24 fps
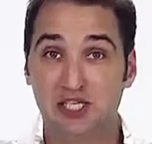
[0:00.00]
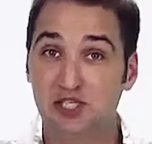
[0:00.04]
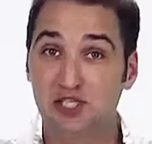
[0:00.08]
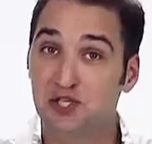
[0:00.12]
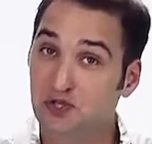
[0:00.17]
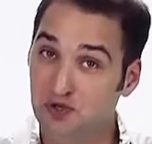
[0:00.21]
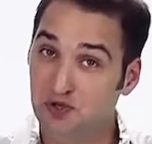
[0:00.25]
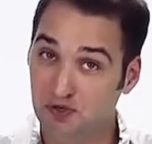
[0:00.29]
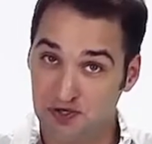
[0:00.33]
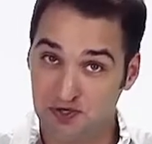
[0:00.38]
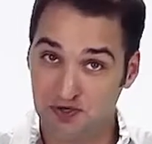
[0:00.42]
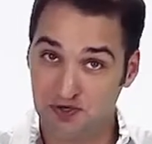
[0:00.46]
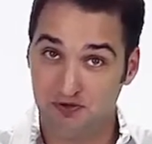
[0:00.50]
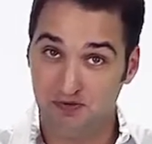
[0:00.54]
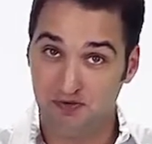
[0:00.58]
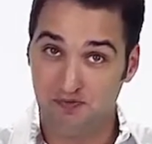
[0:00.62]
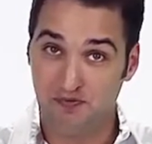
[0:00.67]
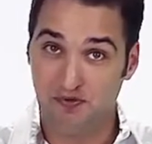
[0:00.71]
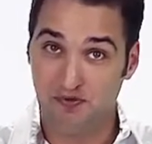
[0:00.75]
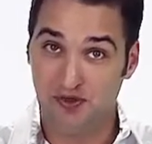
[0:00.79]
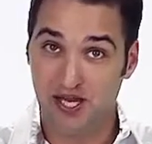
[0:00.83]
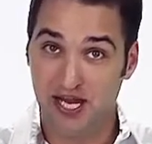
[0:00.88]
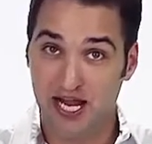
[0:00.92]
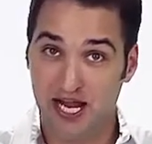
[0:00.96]
is
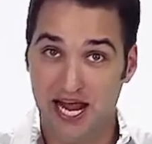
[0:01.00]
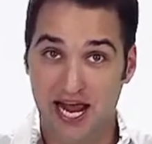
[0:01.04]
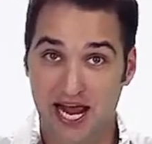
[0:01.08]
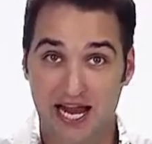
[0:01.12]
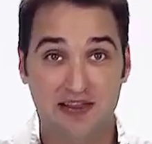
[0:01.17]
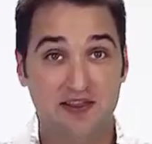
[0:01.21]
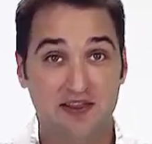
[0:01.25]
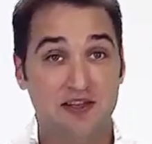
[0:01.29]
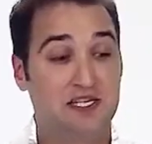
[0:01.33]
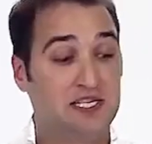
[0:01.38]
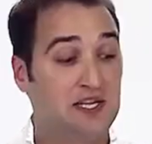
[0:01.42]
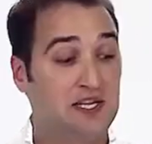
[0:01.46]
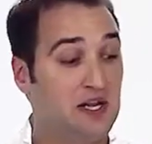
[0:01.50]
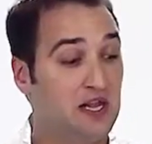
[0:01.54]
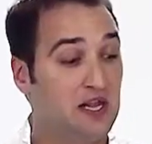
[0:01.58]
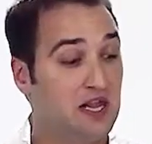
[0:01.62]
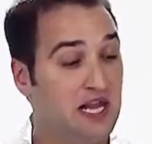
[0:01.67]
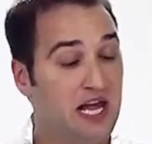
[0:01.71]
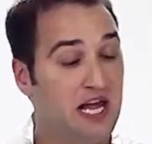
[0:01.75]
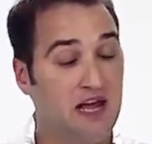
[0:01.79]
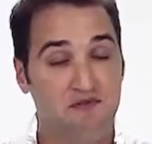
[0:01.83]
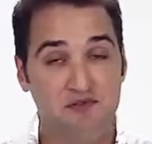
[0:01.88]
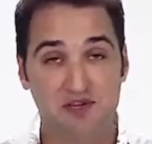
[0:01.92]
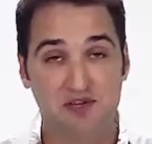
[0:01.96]
neutral. Anything to the
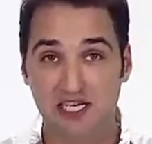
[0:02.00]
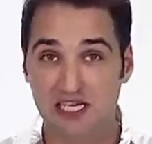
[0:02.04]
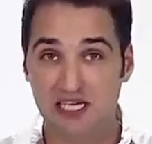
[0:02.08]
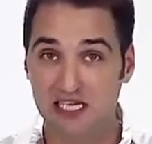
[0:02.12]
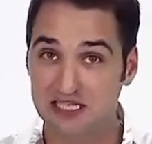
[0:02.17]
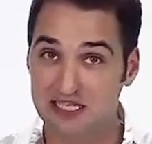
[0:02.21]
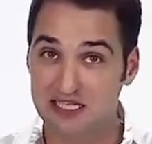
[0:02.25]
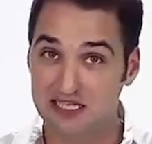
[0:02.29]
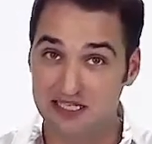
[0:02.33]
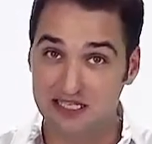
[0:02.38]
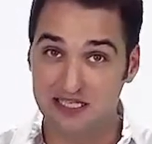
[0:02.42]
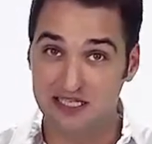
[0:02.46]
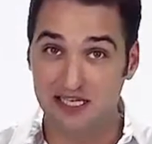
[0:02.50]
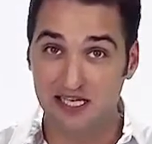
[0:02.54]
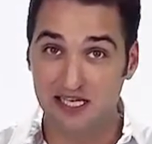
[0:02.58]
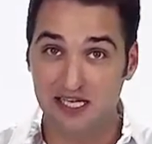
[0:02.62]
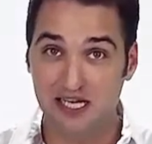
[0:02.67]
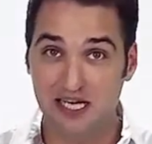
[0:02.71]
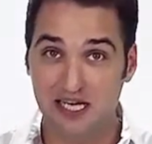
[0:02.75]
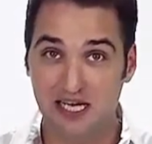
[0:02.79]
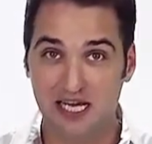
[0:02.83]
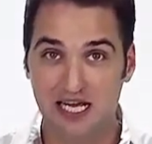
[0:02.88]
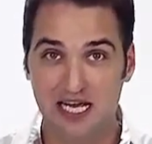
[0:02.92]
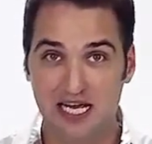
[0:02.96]
left is
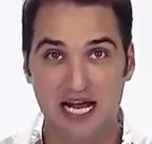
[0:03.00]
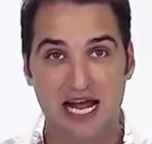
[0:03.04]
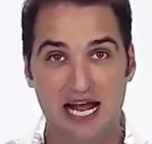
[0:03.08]
acidic.